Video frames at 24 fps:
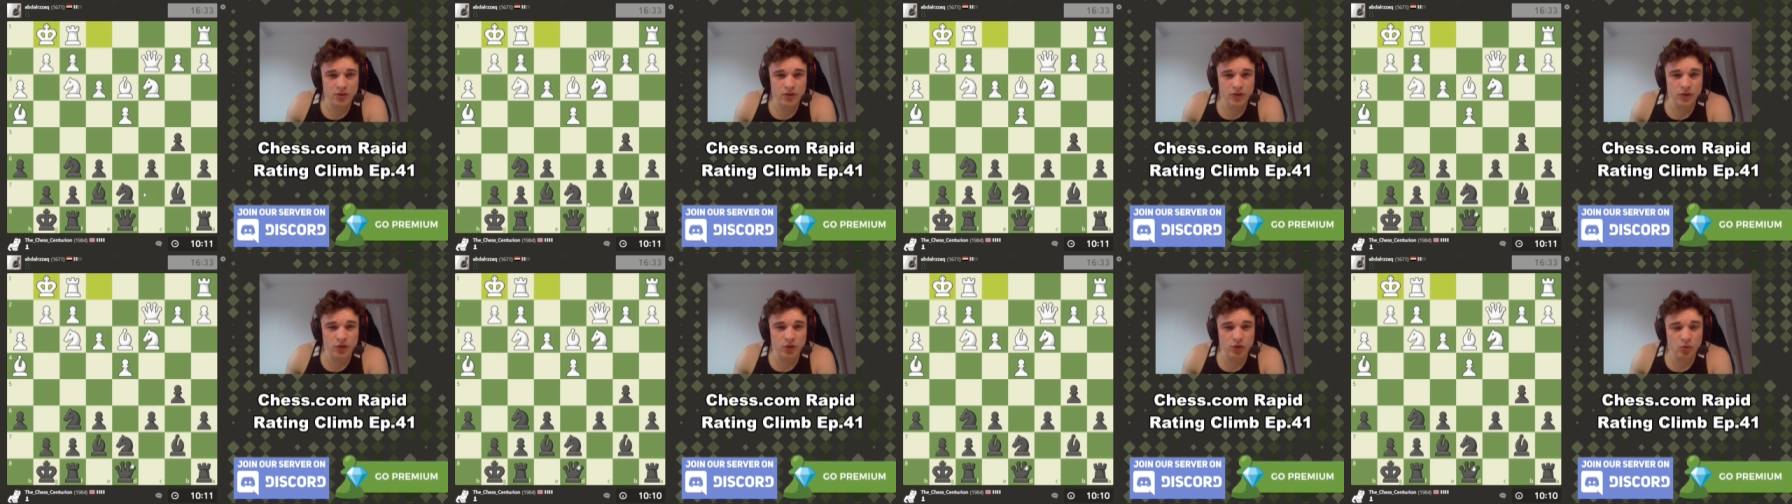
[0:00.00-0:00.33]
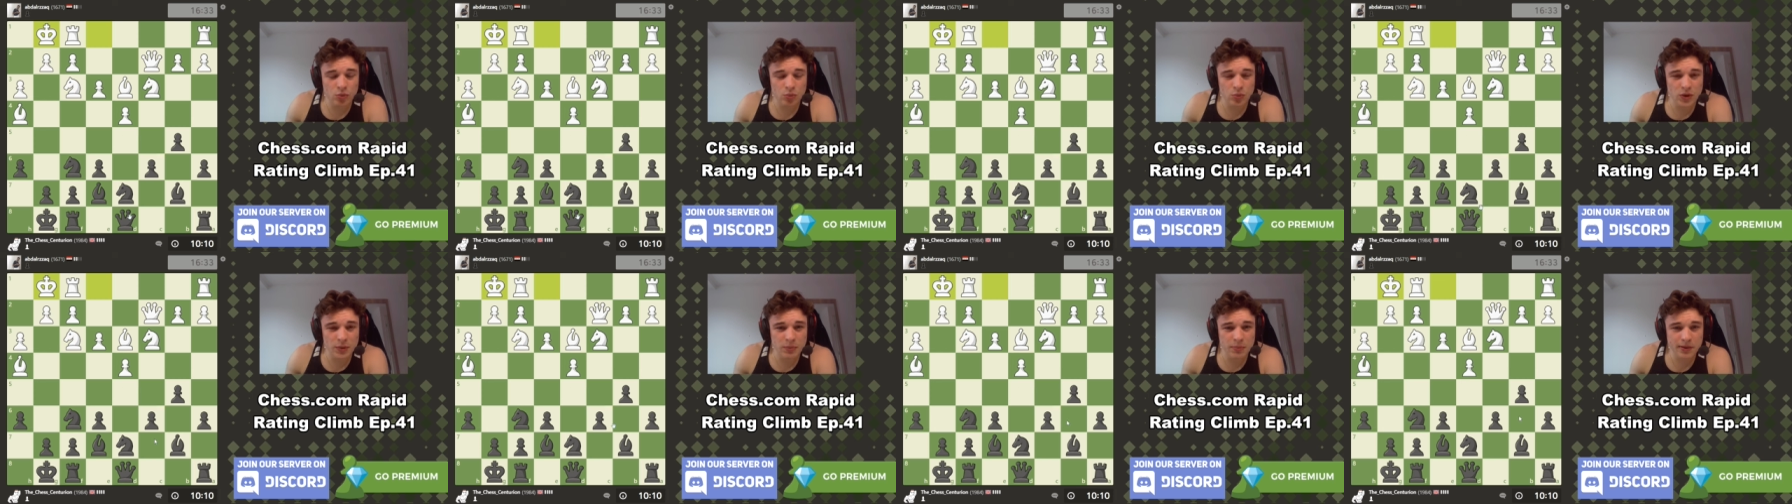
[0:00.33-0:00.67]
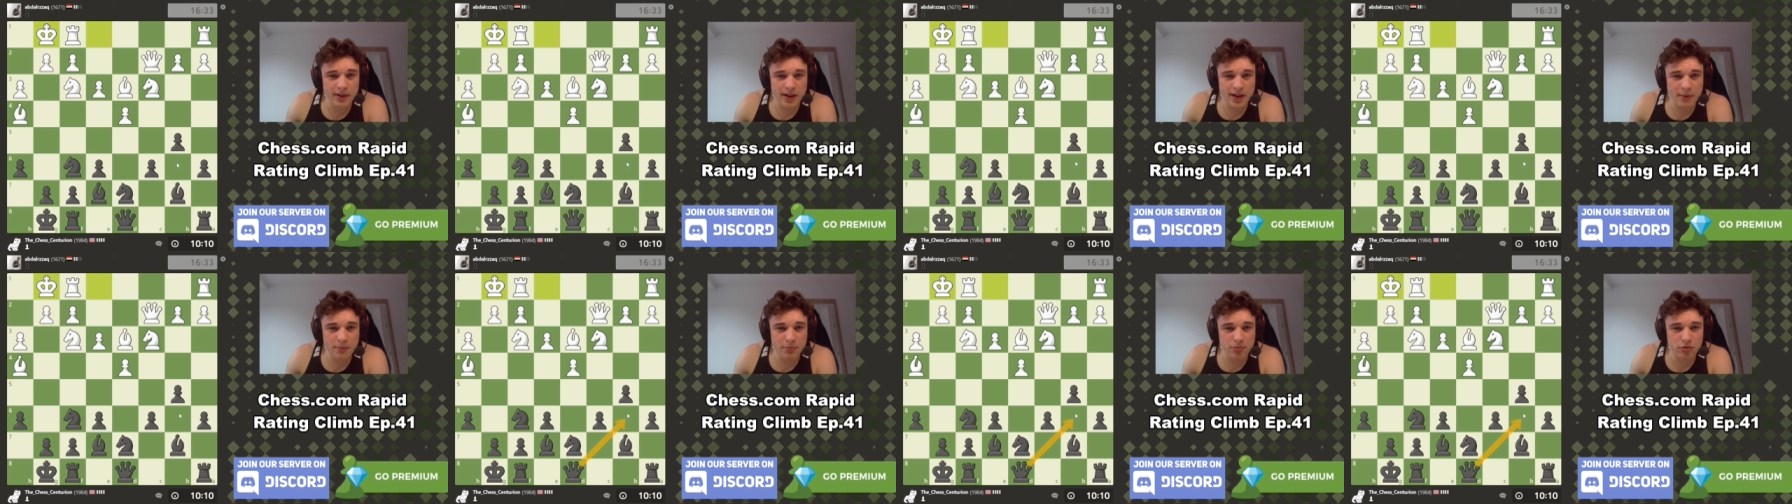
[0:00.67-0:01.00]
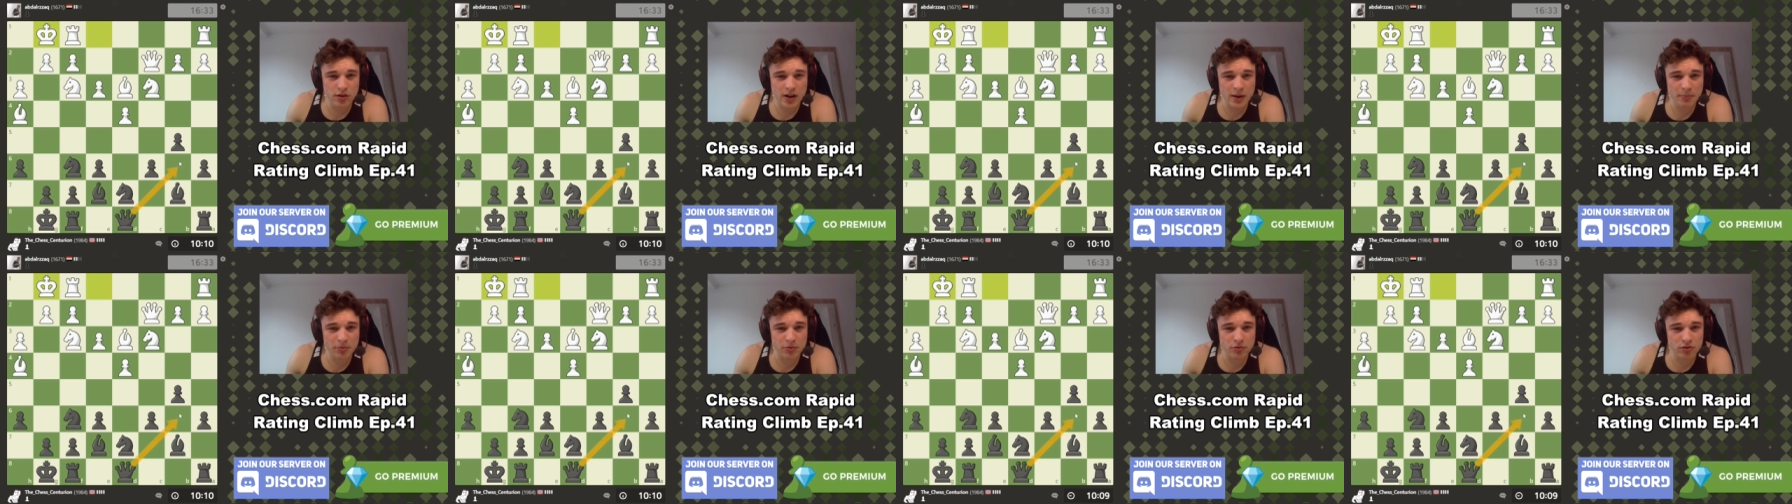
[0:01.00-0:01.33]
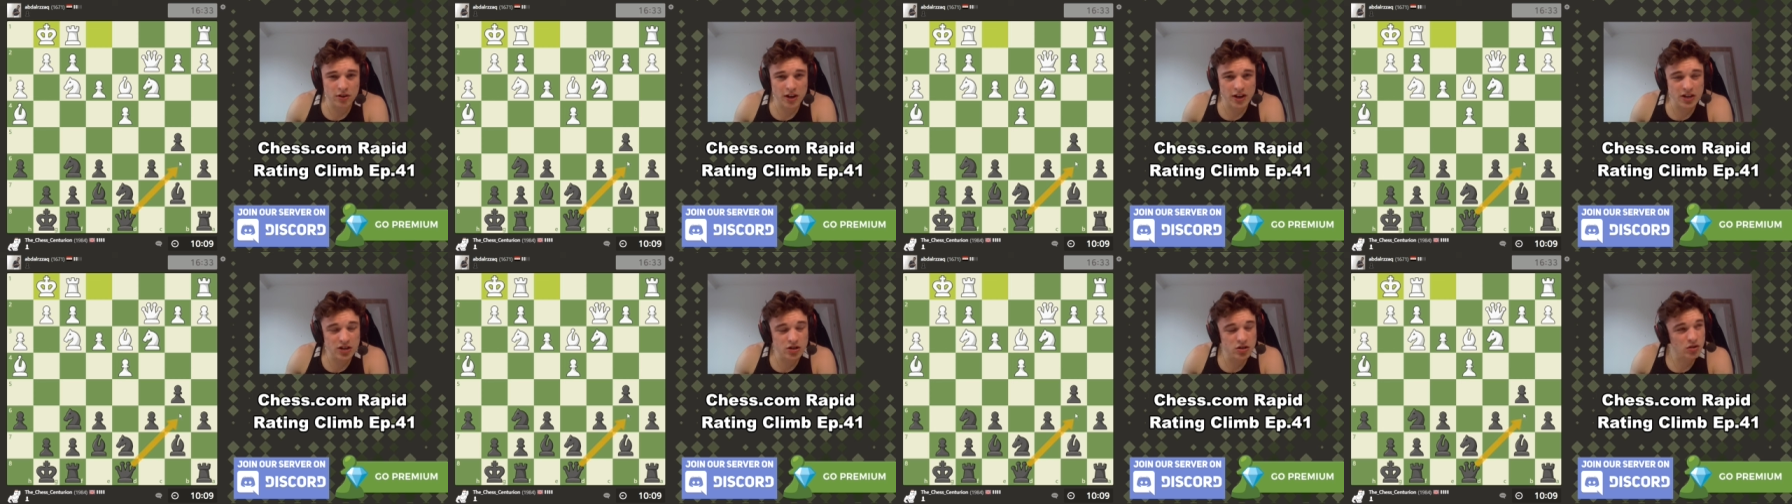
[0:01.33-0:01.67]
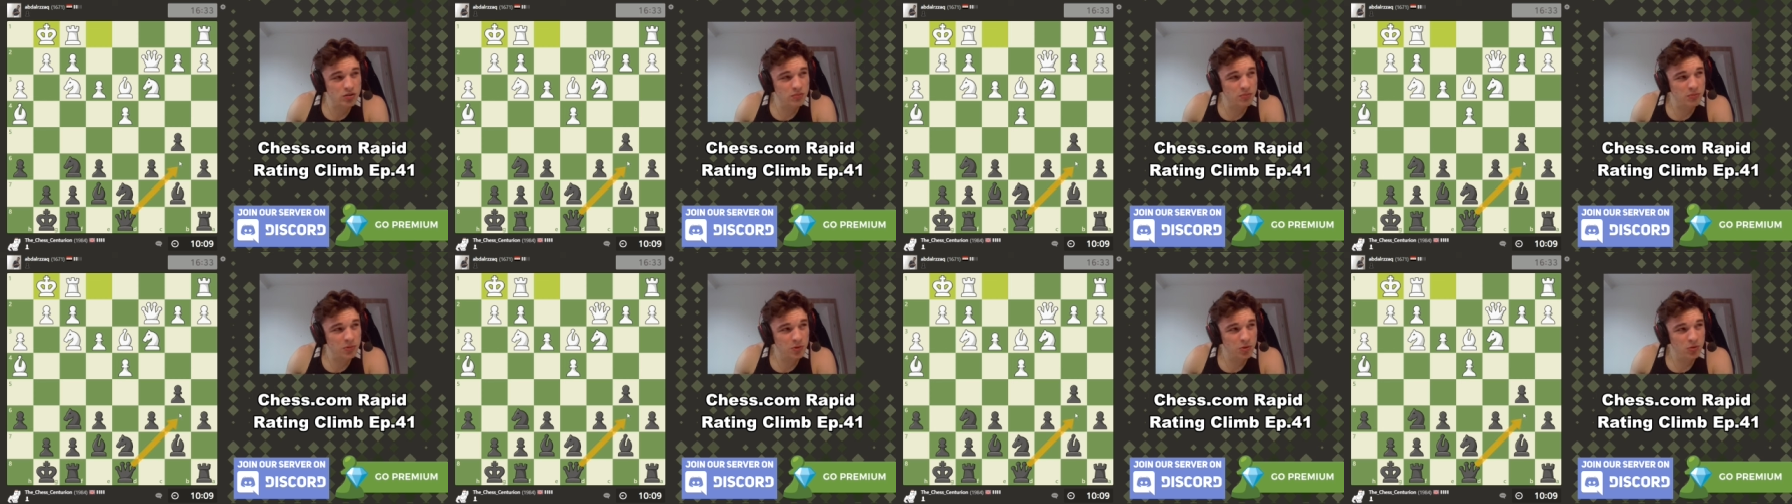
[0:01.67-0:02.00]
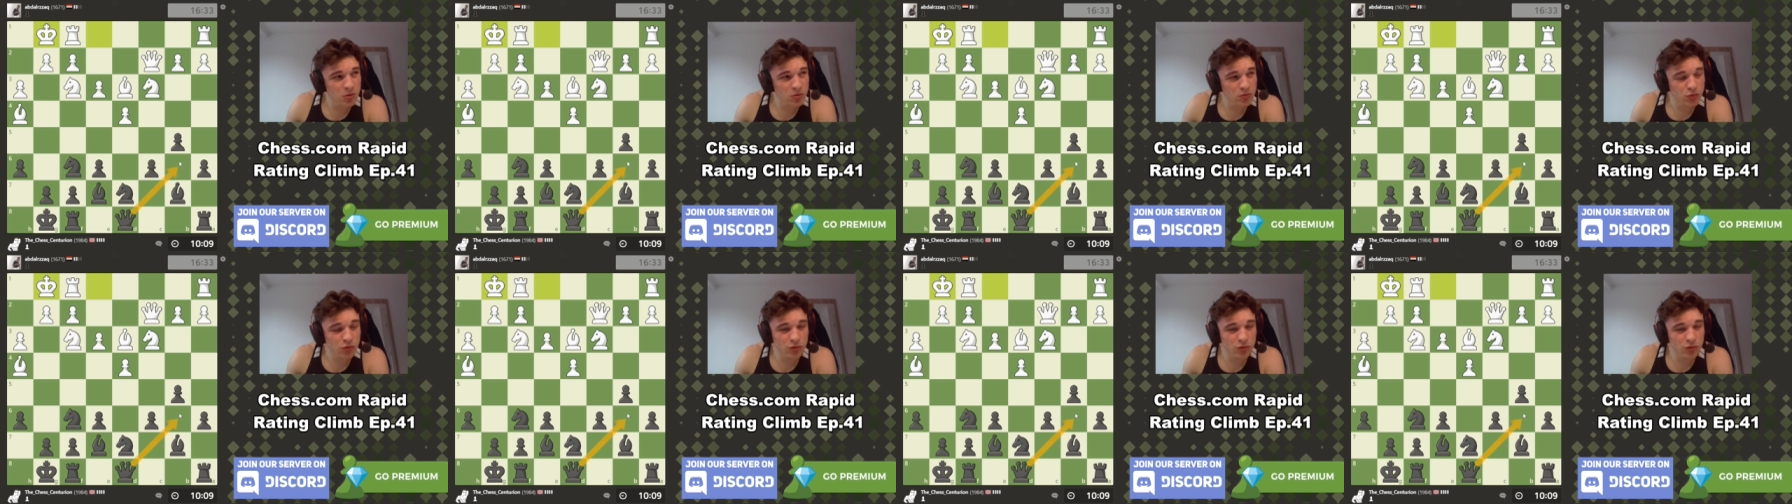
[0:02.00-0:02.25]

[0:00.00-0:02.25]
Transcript: Do we play a preparation move